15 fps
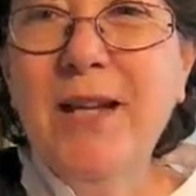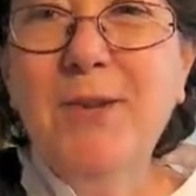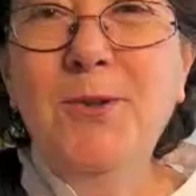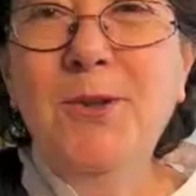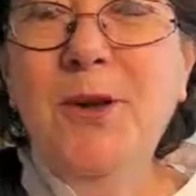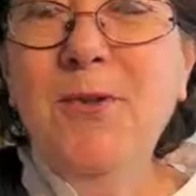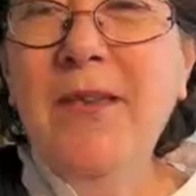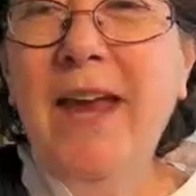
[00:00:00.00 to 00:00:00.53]
and you
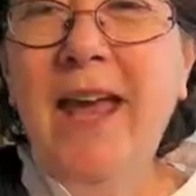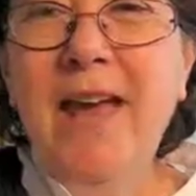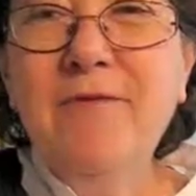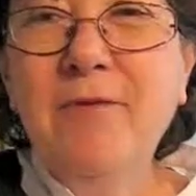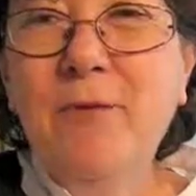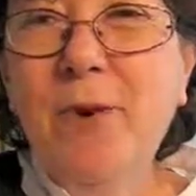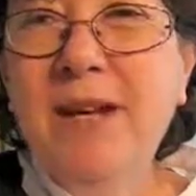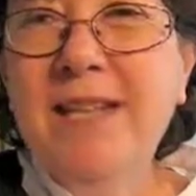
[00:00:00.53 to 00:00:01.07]
know that
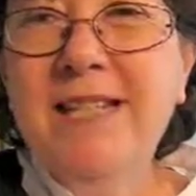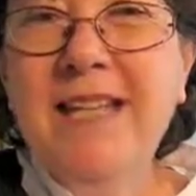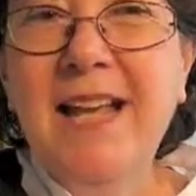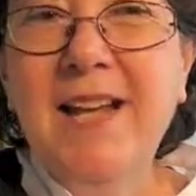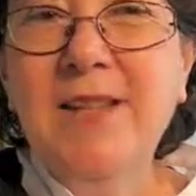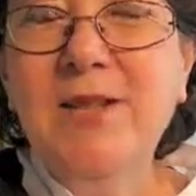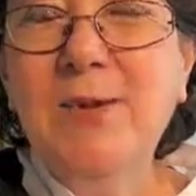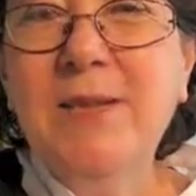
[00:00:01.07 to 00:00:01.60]
half of what he's
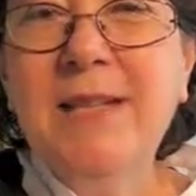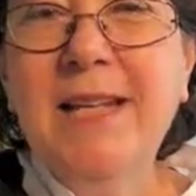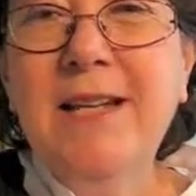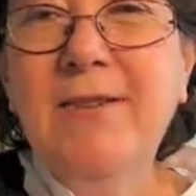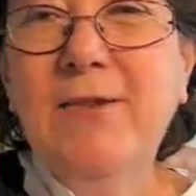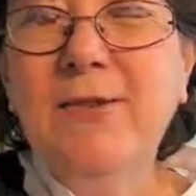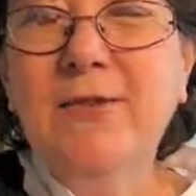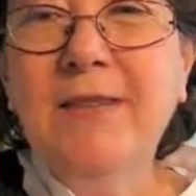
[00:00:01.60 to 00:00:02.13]
telling you is
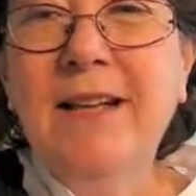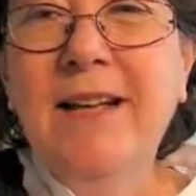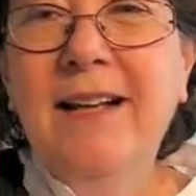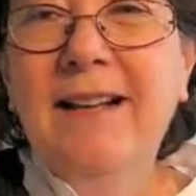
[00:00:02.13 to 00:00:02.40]
either